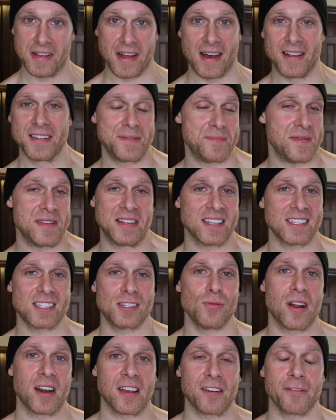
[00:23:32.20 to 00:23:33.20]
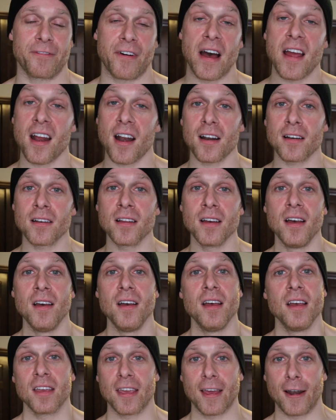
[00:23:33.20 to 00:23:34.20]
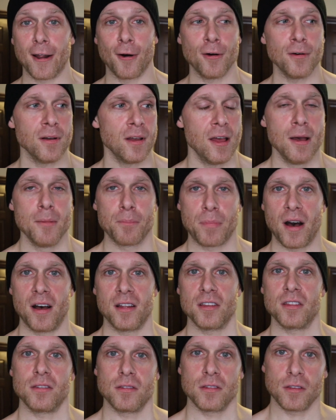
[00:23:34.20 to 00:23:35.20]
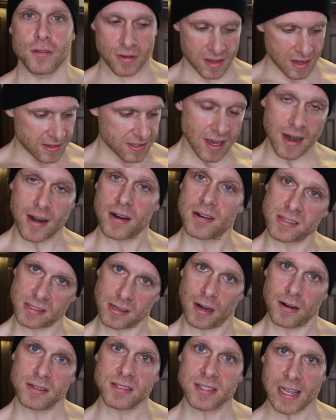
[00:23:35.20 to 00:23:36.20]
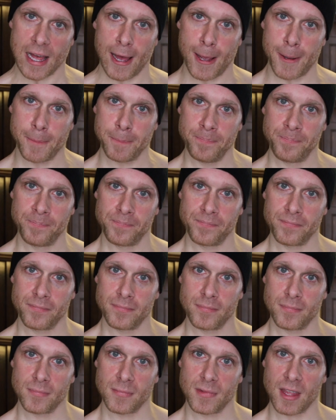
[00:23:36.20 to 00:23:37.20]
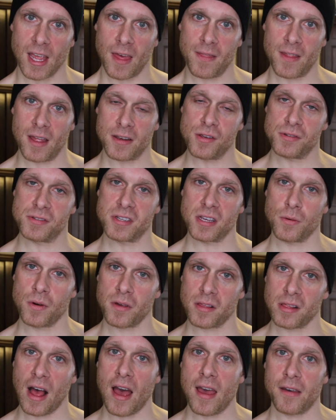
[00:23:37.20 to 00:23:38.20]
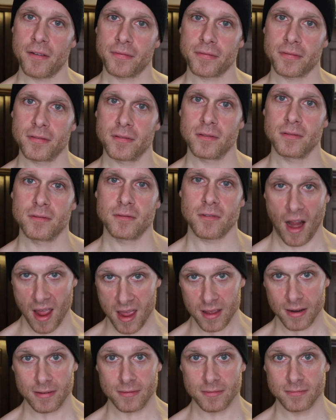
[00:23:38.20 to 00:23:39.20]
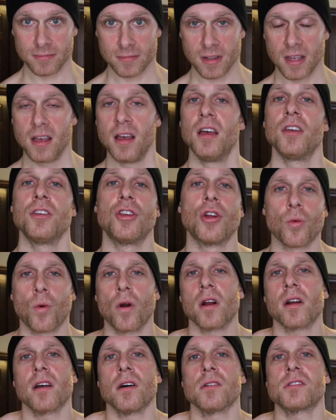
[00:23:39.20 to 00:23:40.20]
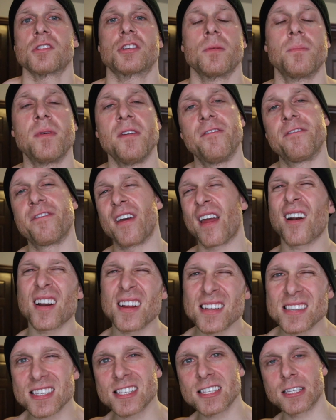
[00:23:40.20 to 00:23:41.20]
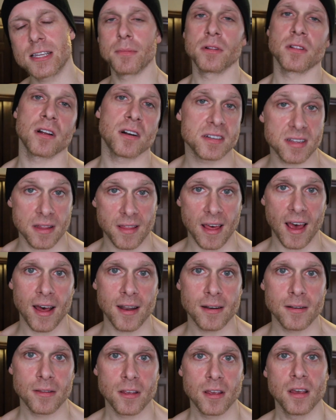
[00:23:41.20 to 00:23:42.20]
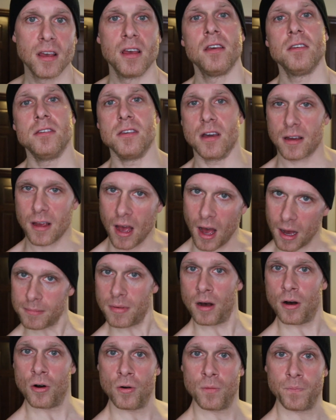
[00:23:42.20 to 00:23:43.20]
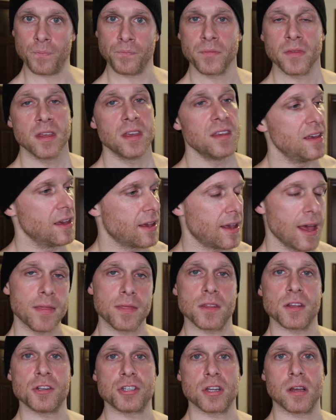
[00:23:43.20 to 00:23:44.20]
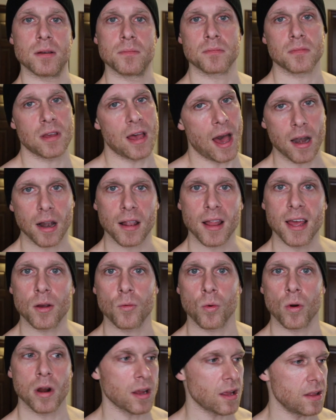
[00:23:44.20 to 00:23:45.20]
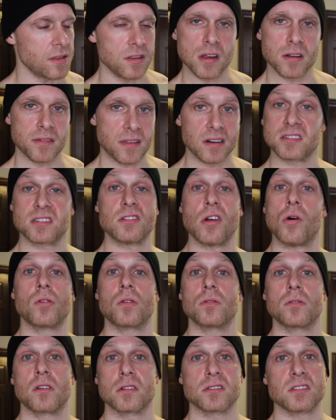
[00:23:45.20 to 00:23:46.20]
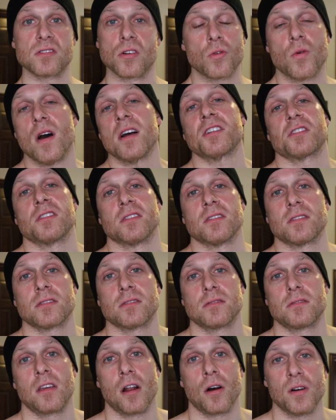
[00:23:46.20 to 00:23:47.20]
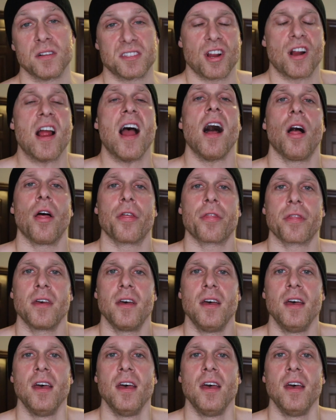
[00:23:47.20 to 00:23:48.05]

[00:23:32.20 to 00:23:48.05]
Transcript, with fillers: I mean, unless you want to get fired, you know, but you get done at a certain time and then you deal with life, right? Your workouts should be very similar to that. You come home, you get in the gym, kind of like work, and you, there's no there's no questions. You know, it's your health.